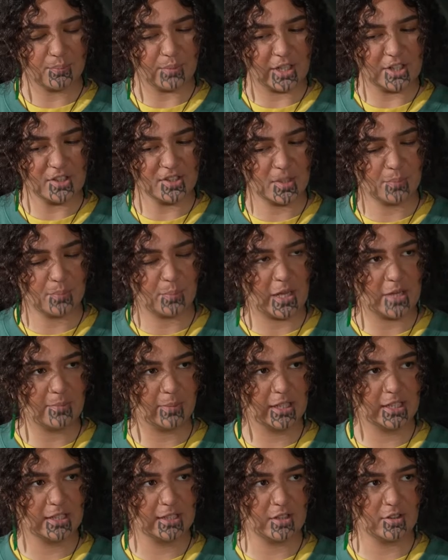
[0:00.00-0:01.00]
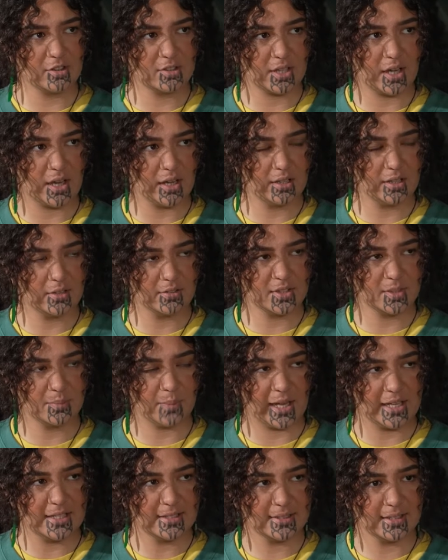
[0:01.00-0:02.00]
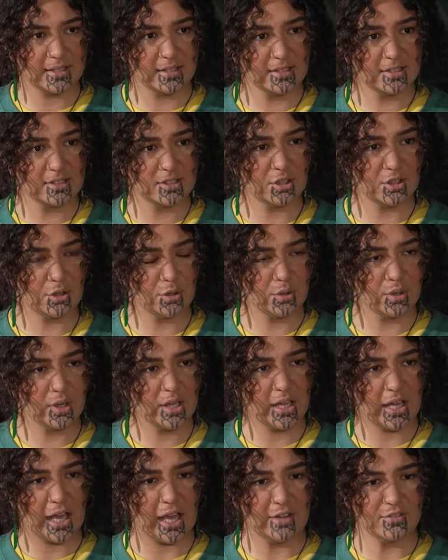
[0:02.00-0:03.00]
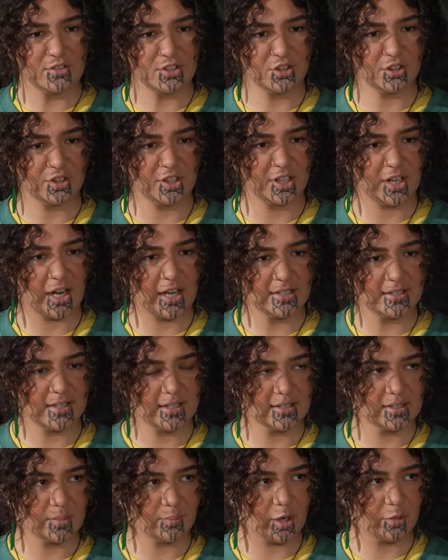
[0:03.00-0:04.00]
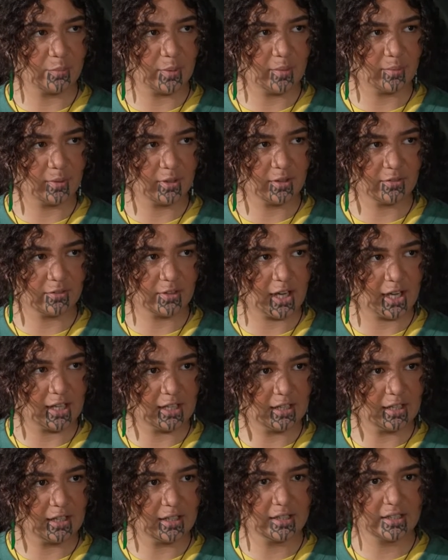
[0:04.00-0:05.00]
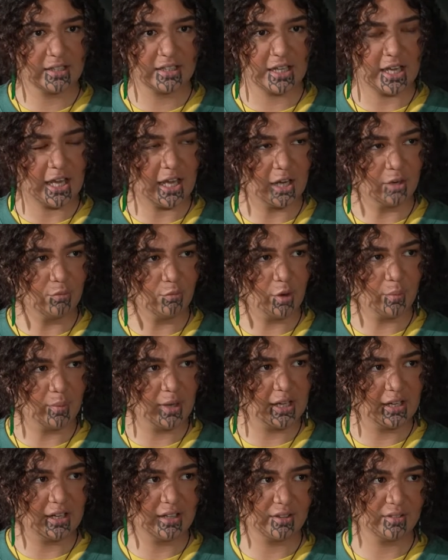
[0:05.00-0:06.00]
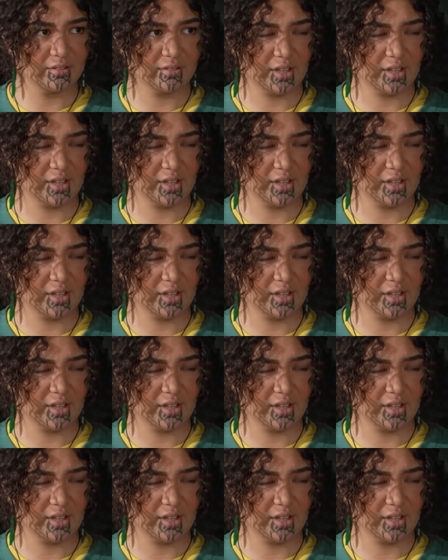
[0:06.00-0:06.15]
because the people in those kind of spaces who have certain ideas about people of color and woman,